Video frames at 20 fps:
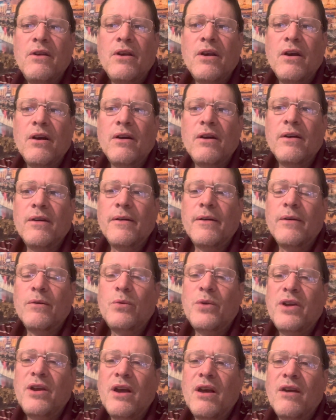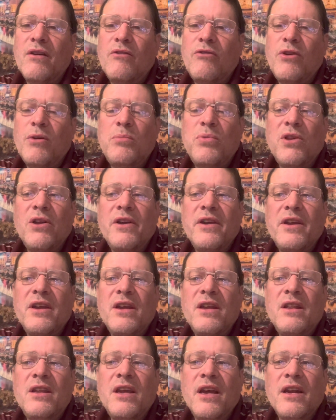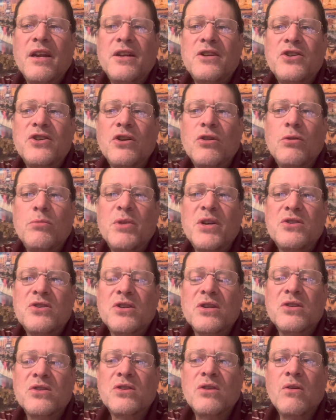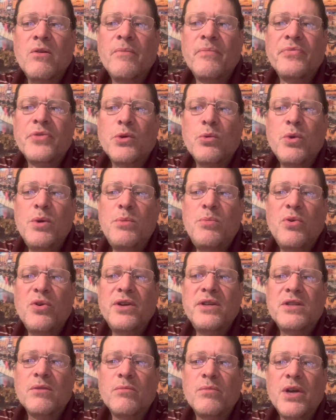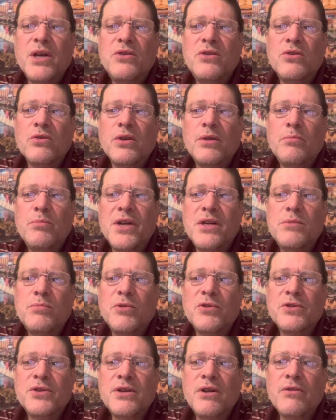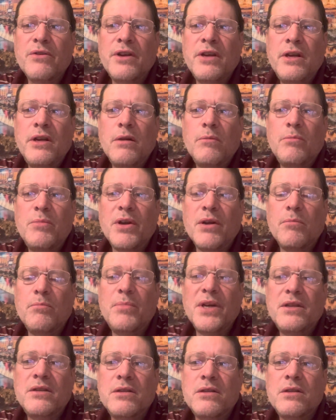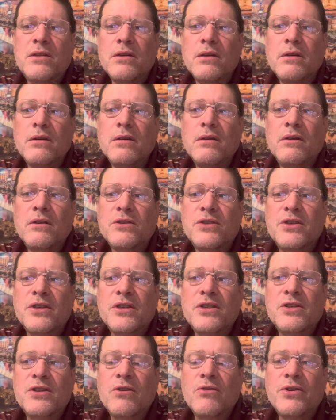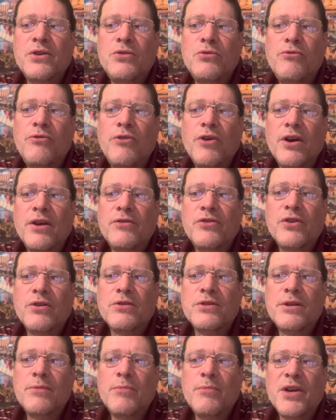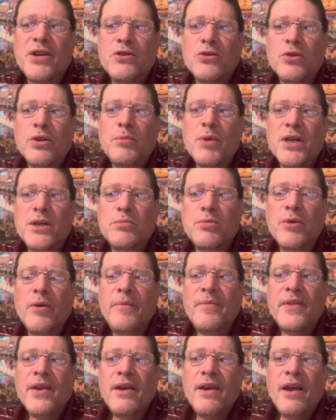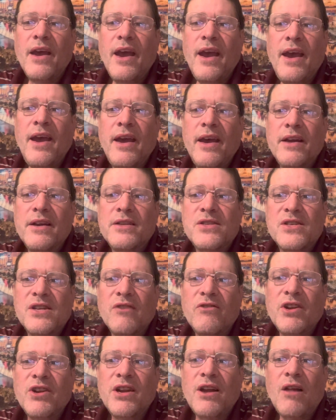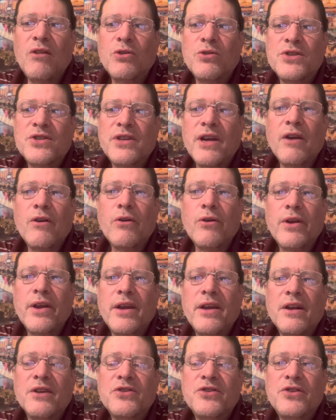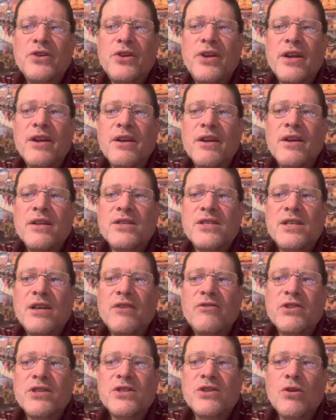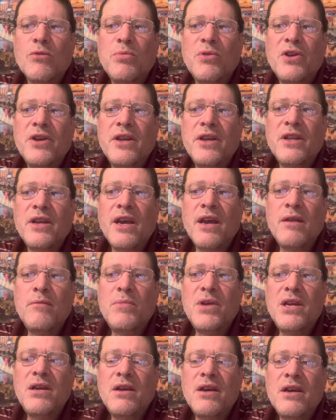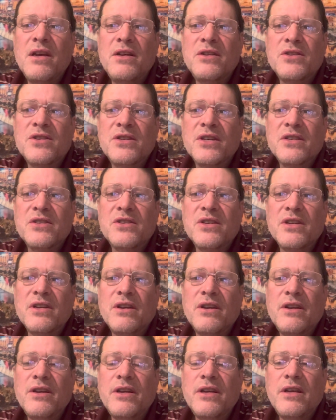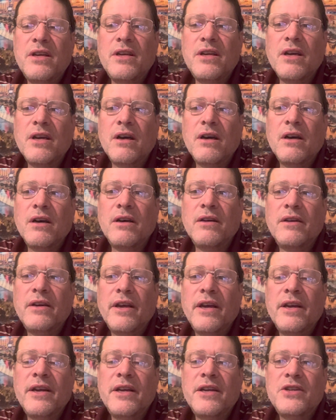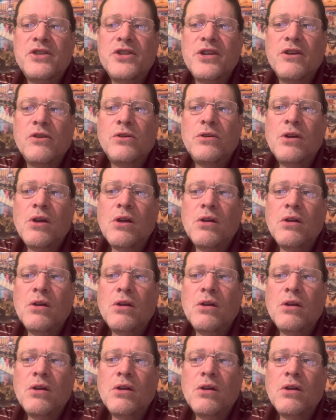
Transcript: Uh, we have a play in the NHL a big six star, three plays in Major League Baseball starting to heat up in the bases, a six star and two five stars in Major League Baseball, and it's seven dollars Saturday. Yes, you get seven star play in the NBA, six in the uh, NHL,